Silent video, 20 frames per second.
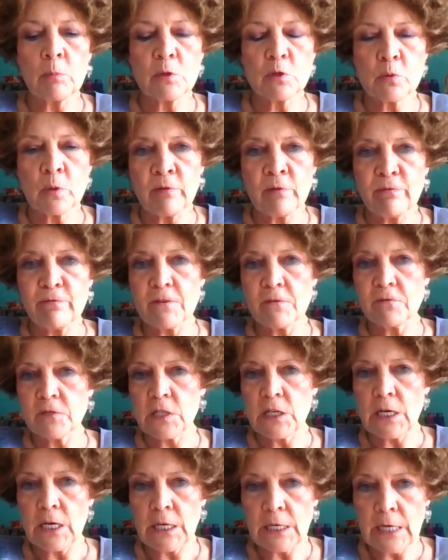between
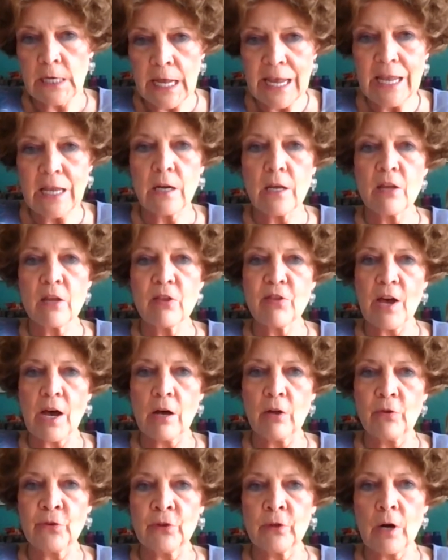$50,000 and
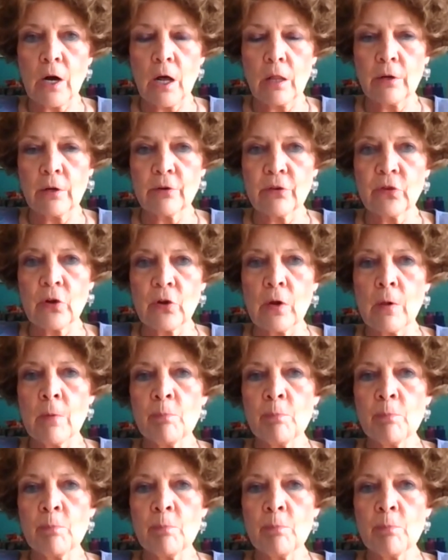$80,000.